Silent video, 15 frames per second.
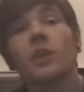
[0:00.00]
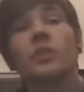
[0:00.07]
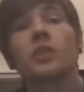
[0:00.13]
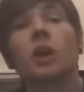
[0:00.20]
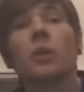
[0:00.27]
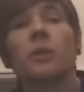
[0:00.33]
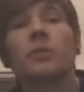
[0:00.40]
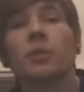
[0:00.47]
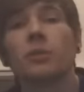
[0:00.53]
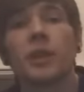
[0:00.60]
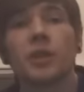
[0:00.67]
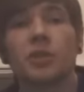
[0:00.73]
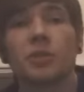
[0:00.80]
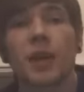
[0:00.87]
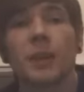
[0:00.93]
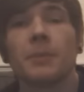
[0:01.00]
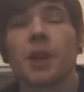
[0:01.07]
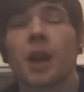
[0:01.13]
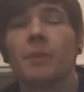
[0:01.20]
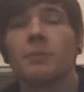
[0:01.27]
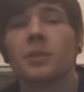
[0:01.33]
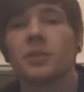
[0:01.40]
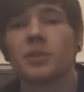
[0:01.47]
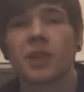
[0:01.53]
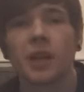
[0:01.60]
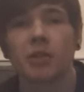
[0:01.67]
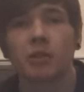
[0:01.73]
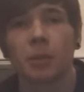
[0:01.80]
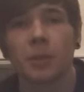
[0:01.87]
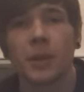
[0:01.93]
To go with your Reshiram comes
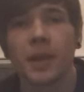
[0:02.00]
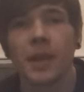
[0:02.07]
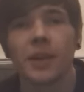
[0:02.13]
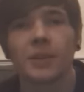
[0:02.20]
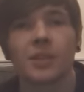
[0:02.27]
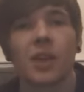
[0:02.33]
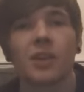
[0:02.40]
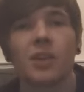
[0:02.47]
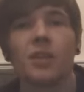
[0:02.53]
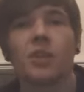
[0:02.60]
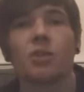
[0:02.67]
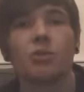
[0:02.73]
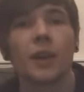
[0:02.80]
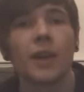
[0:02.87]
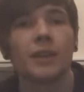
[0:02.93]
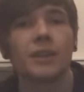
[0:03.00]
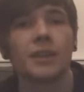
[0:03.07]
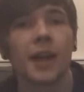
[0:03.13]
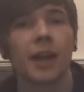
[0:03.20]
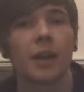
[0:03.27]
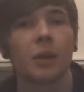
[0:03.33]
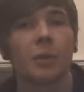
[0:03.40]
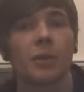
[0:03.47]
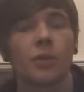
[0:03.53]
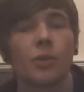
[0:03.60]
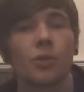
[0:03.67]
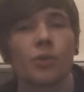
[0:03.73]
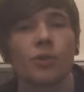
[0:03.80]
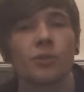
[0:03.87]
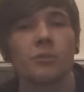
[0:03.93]
Zekrom EX, another great attacker with
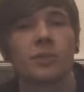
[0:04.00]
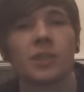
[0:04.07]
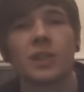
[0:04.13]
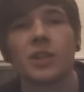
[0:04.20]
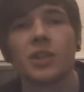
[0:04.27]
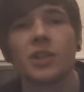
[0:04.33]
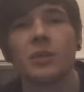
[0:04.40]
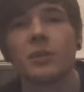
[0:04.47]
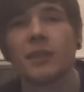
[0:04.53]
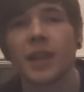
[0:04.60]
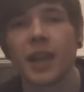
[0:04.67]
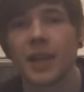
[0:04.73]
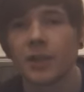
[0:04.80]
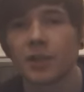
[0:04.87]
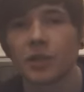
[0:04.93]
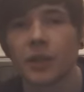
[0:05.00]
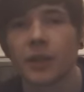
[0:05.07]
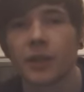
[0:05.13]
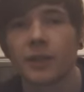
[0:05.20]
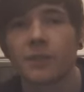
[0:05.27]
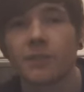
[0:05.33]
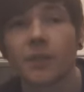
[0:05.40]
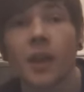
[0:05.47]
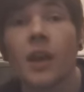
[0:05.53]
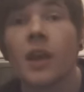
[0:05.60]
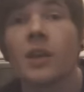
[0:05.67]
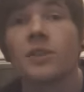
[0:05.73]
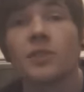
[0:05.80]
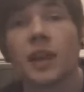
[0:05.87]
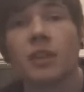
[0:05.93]
awesome synergy with Electric.
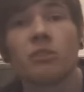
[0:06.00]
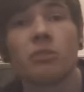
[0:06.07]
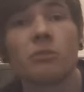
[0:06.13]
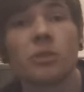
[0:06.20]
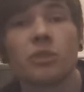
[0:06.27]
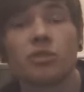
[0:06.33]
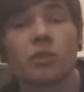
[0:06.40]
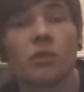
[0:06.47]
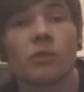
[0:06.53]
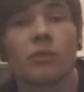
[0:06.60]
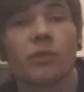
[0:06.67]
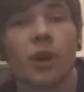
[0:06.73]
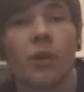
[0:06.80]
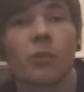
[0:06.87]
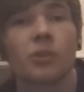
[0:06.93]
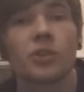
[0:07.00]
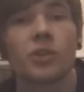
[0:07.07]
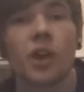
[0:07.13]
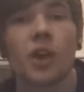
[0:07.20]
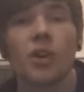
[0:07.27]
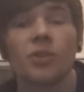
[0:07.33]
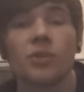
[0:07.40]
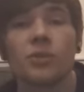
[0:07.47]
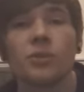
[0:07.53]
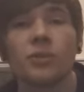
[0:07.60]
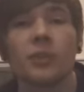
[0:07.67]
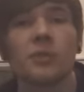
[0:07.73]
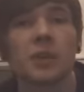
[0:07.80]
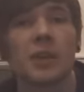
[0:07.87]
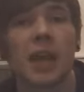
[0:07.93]
Zekrom's Strong Volt does
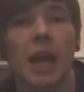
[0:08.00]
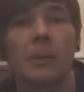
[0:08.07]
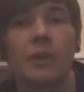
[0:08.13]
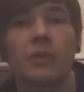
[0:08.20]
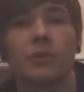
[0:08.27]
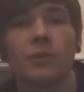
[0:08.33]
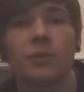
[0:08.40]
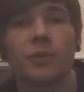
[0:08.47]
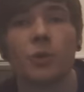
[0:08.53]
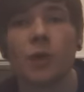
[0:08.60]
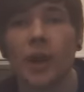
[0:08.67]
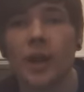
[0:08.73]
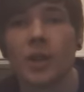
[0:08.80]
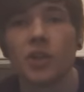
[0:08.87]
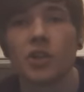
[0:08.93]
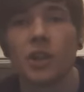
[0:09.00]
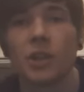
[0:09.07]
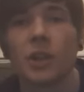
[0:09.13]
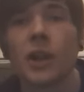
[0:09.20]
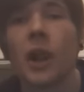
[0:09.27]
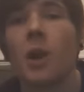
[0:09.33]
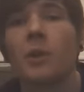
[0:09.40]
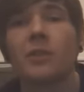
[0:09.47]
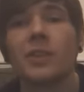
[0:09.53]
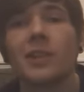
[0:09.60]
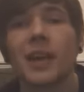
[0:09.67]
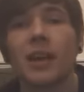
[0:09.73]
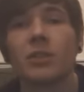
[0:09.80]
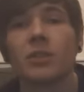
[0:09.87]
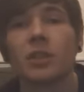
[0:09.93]
150 damage for 4 energy, with the
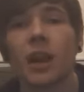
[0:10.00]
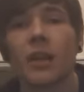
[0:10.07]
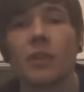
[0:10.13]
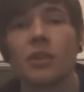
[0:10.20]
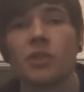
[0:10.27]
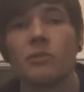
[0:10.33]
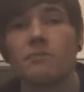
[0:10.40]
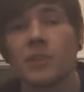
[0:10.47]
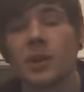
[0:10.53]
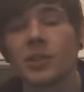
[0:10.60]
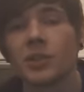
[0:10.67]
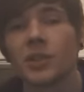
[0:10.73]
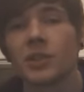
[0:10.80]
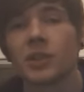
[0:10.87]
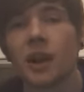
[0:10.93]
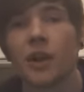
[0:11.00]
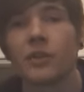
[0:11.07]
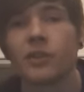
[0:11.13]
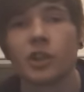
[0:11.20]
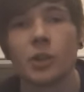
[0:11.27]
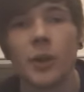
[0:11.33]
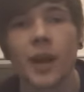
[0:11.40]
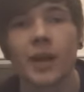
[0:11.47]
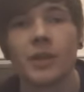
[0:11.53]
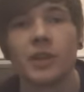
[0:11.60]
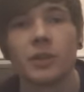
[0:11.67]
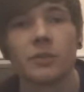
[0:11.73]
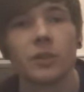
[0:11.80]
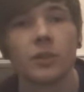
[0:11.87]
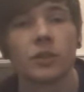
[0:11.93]
downside that you must discard 2
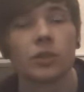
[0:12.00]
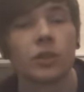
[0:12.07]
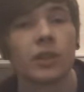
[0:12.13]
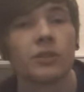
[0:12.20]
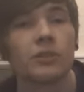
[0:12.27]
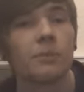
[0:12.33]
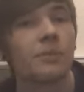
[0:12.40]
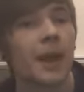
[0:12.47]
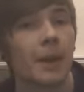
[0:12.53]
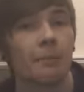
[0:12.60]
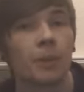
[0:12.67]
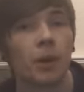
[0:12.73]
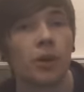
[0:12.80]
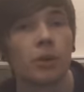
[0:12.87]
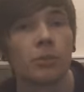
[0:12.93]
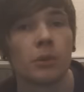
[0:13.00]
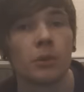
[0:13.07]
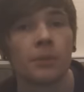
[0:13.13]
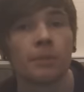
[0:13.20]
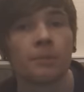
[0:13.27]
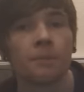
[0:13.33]
energy of your choice from that Pokemon.